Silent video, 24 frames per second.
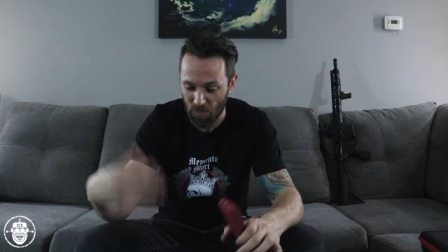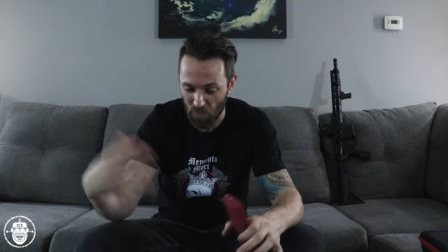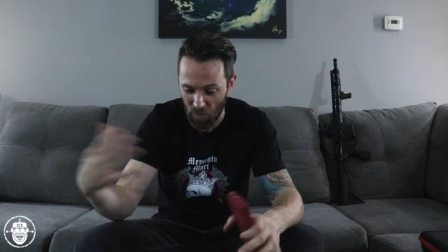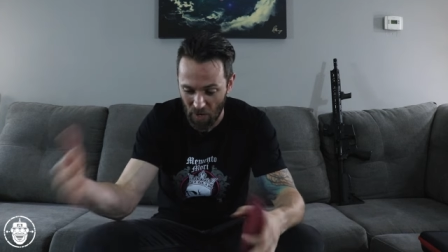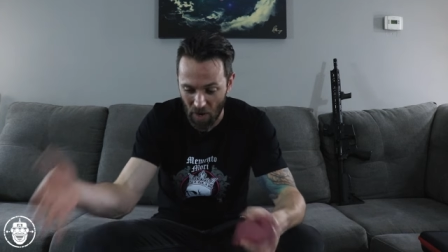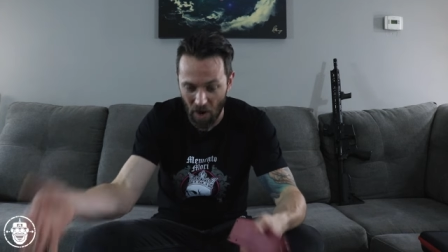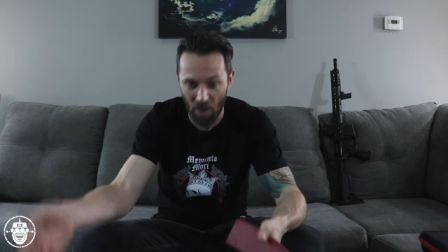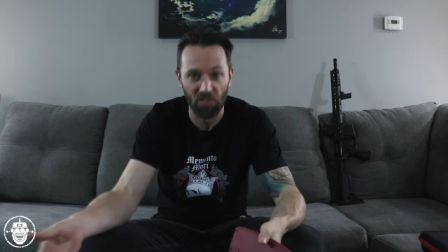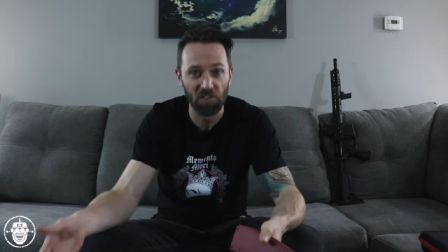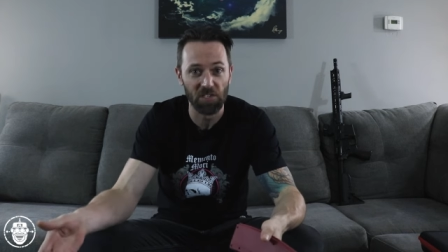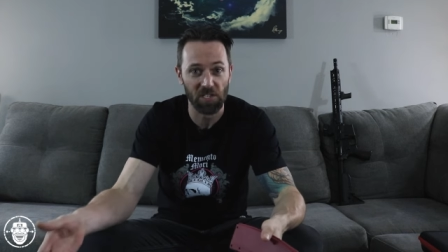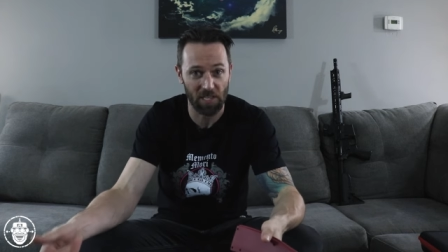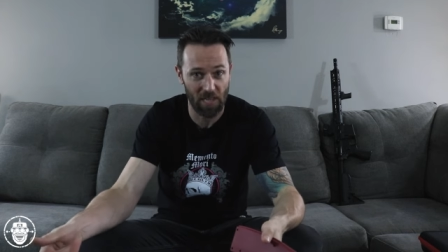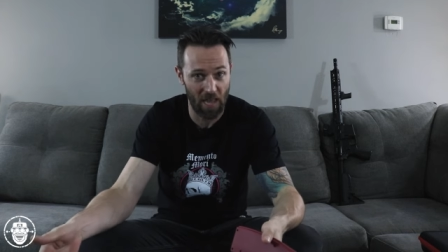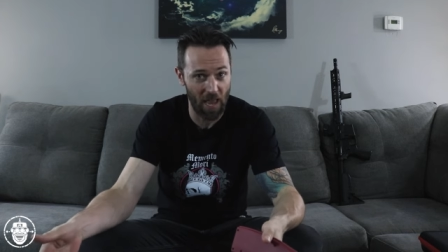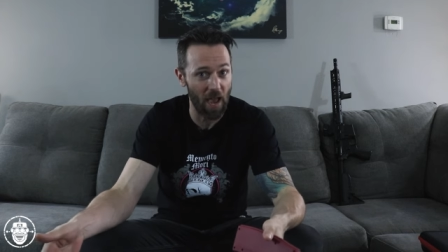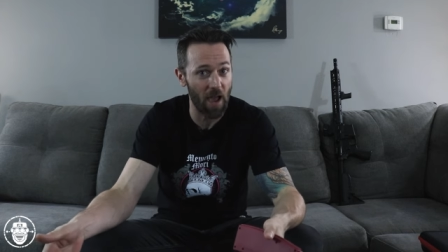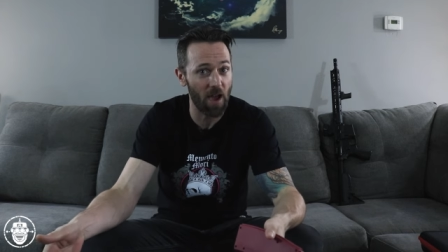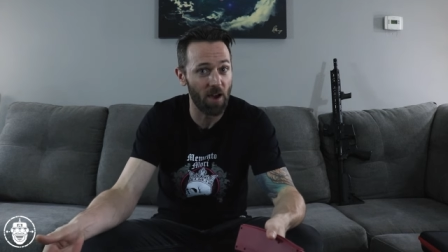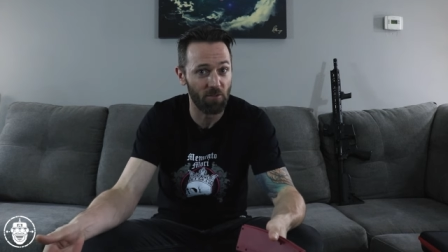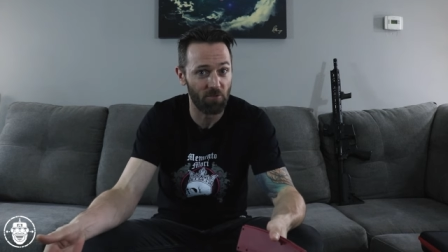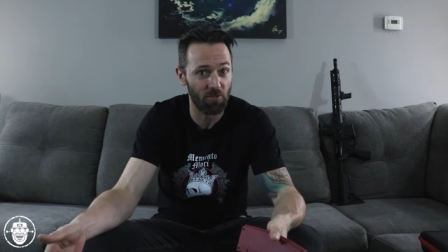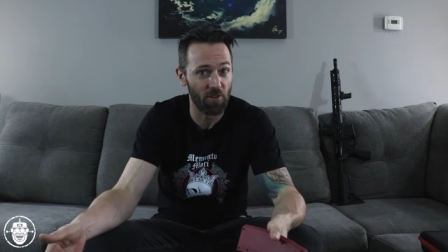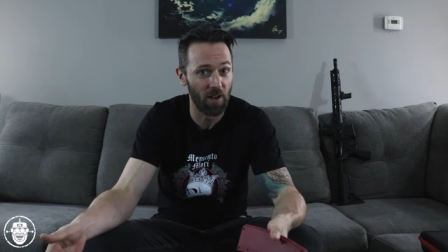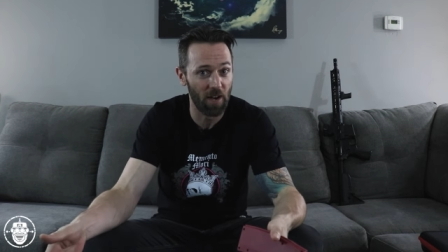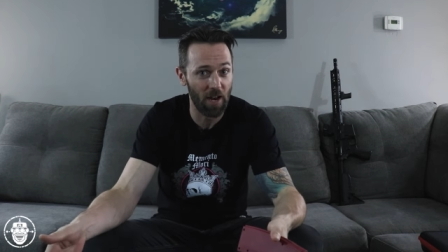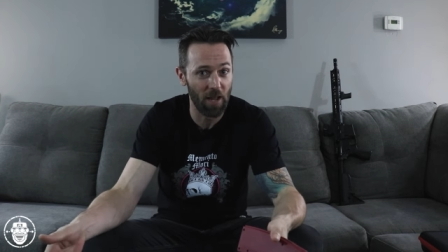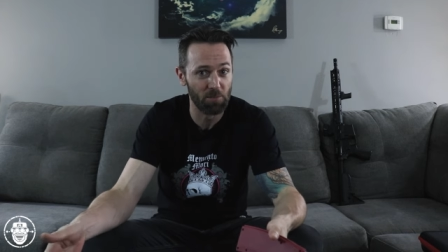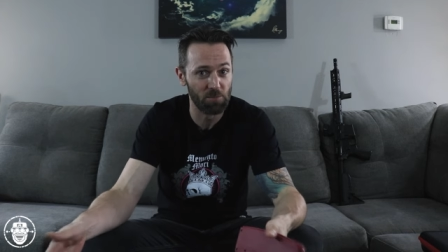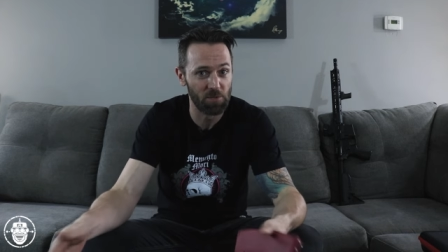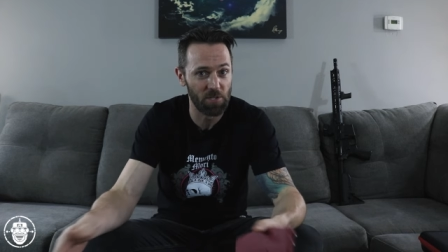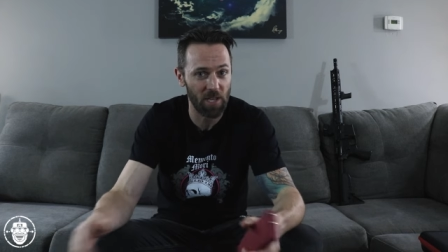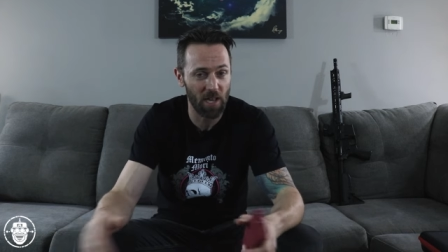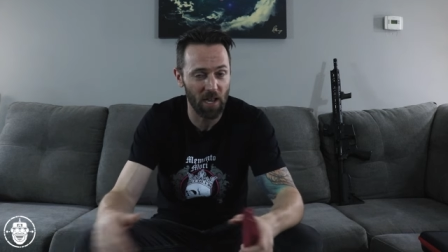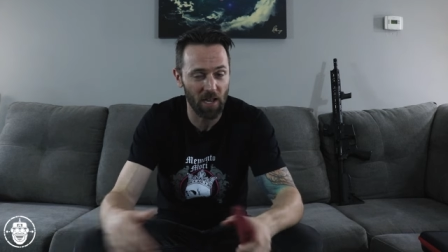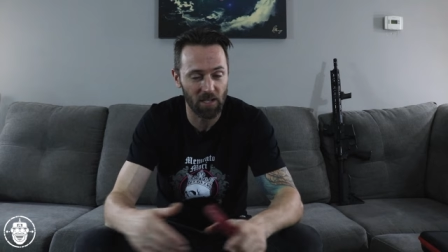and we obviously have an
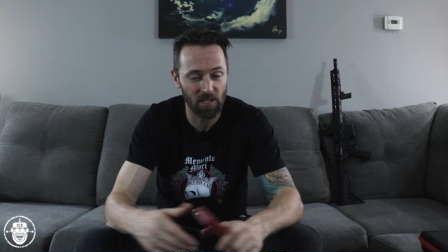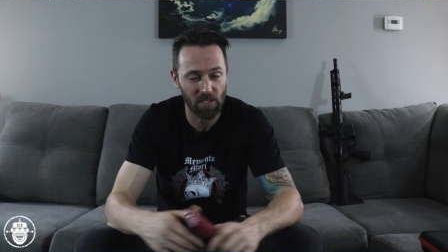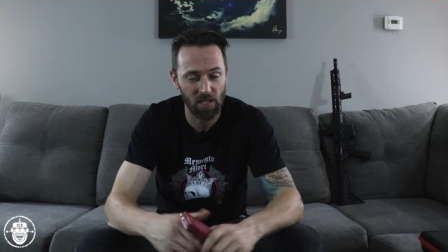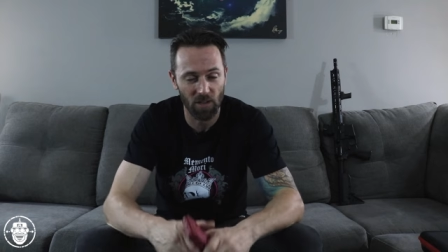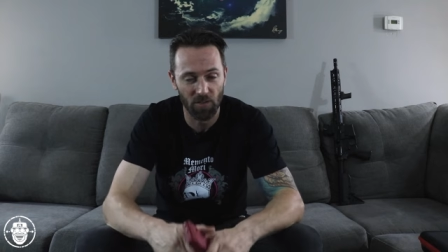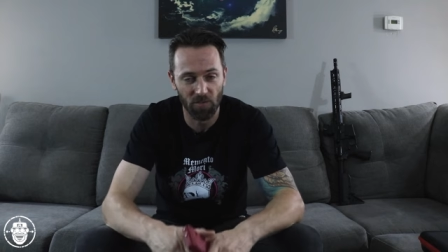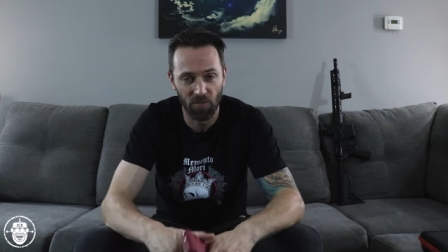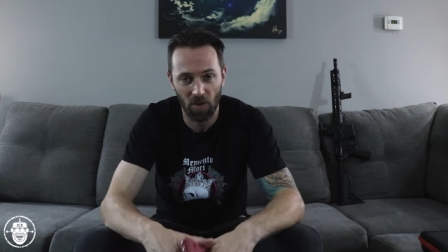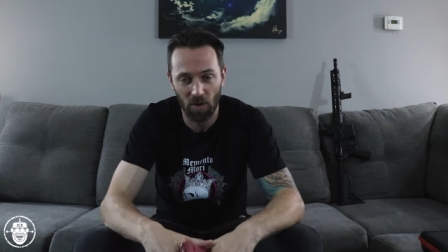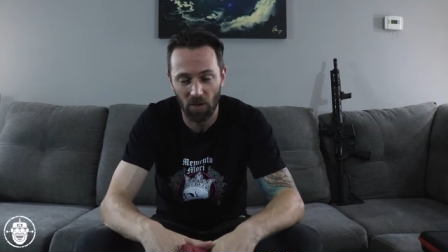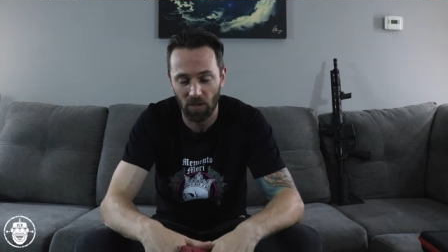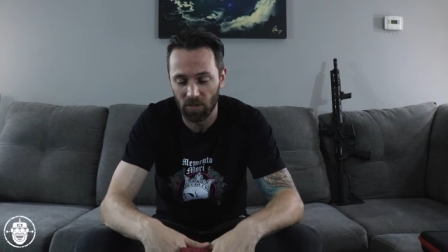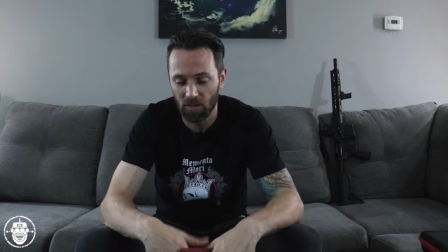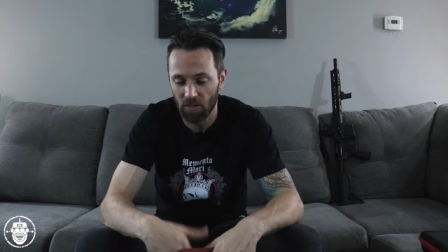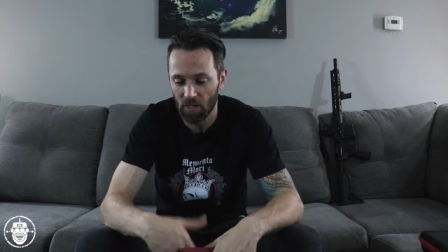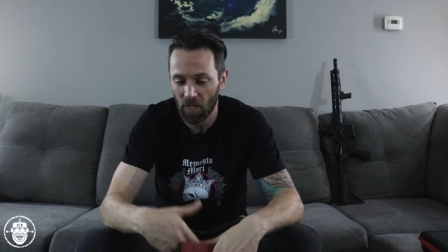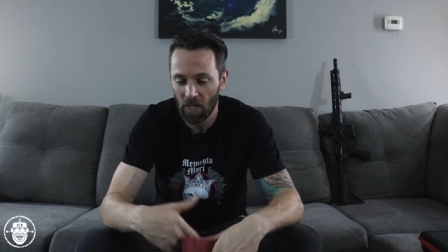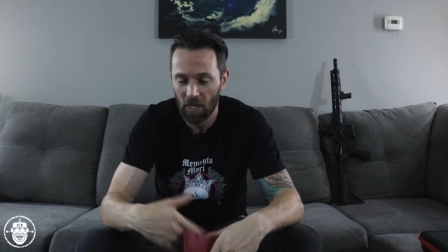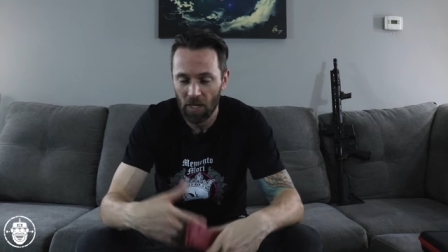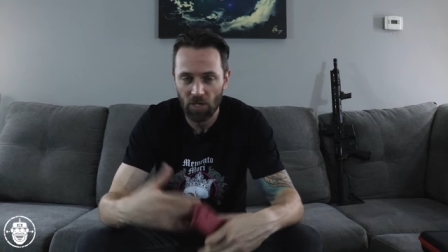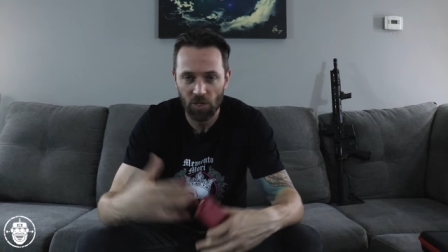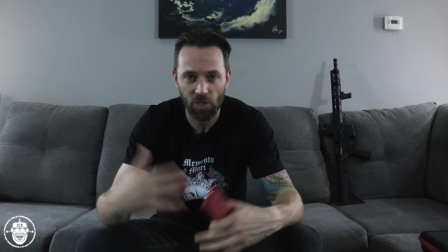MCX in the vault.